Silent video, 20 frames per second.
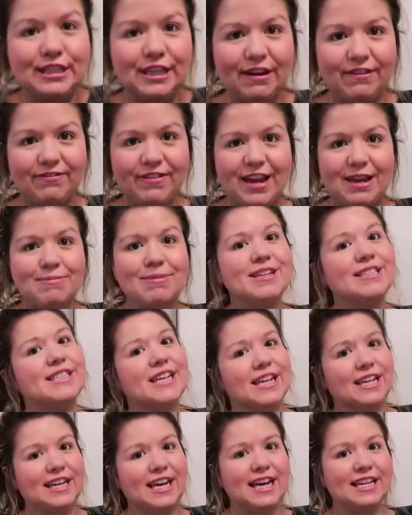
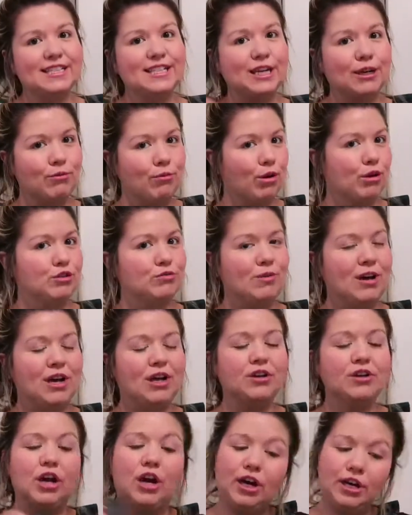a classic, works well
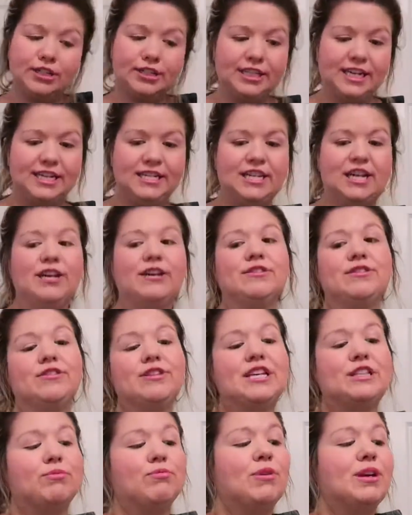on all skin tones, so
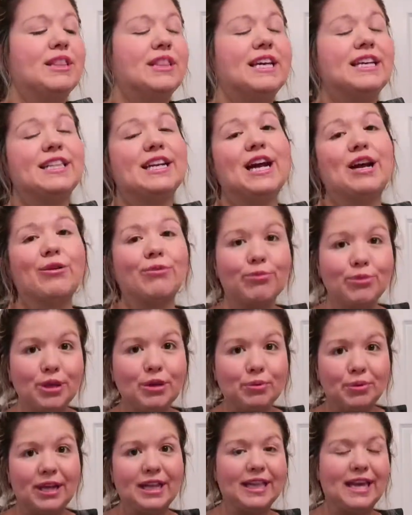that's one thing that I
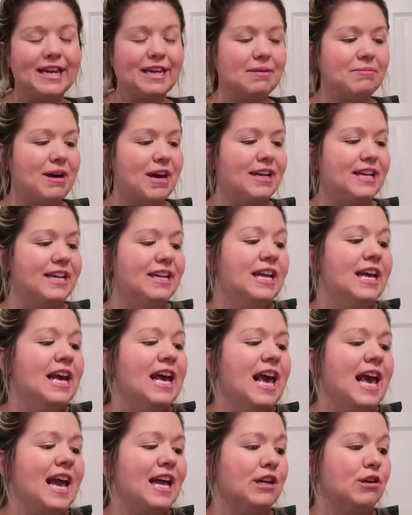really like about it,
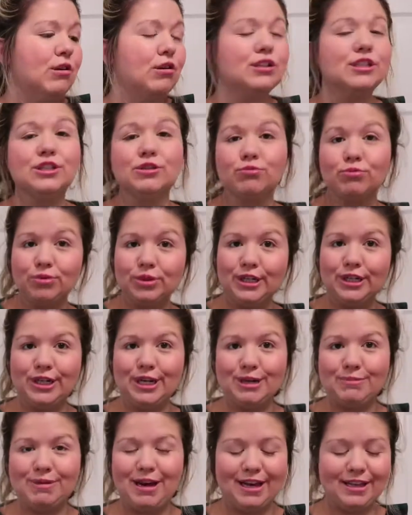and NARS is really
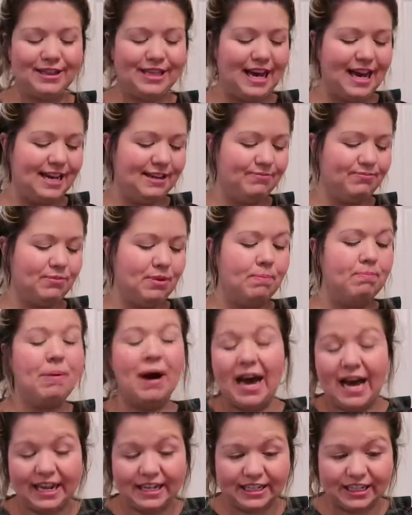good about that.
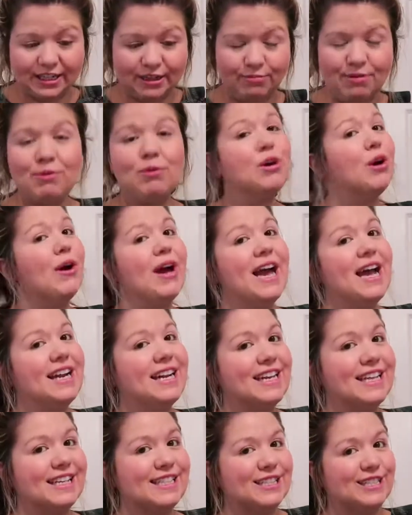But we will go ahead
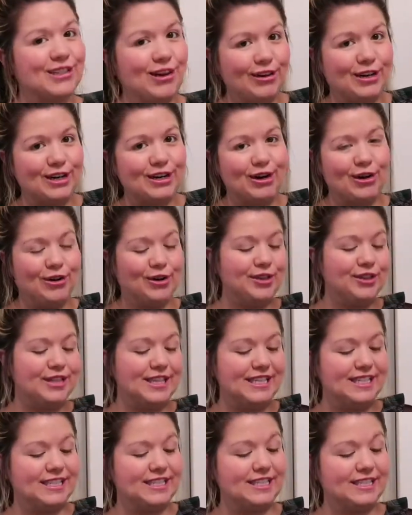and get started on
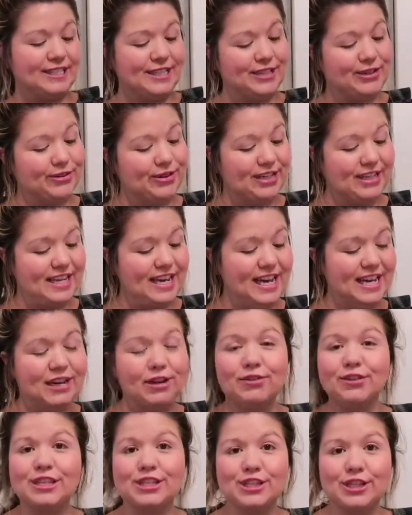this Slytherin kit,
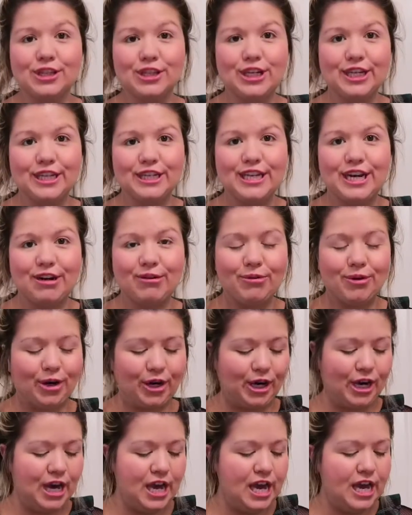on this look that
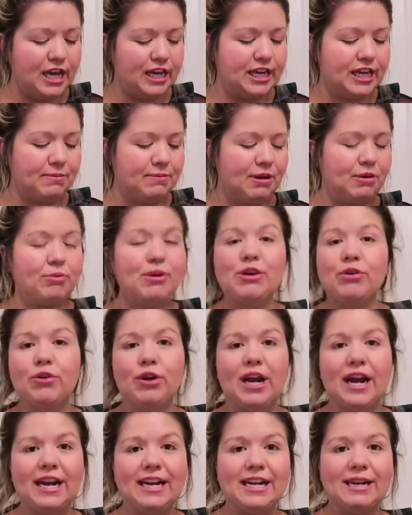we're gonna be
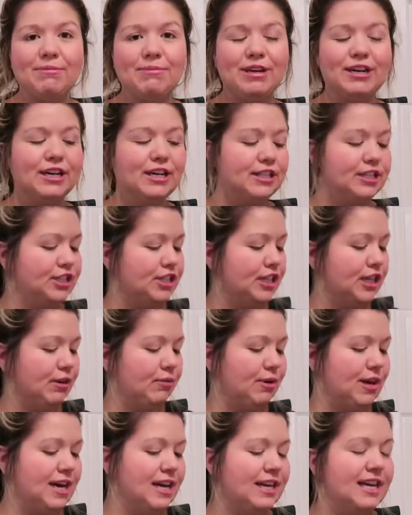recreating, because you know
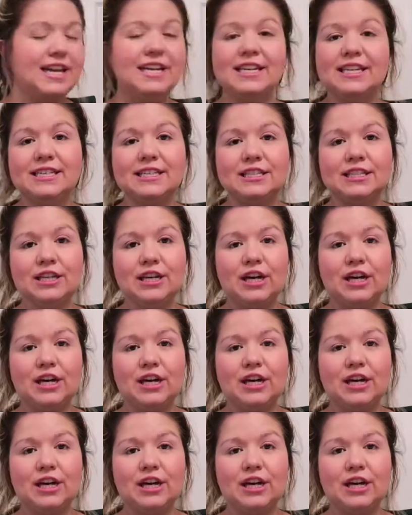what, it is,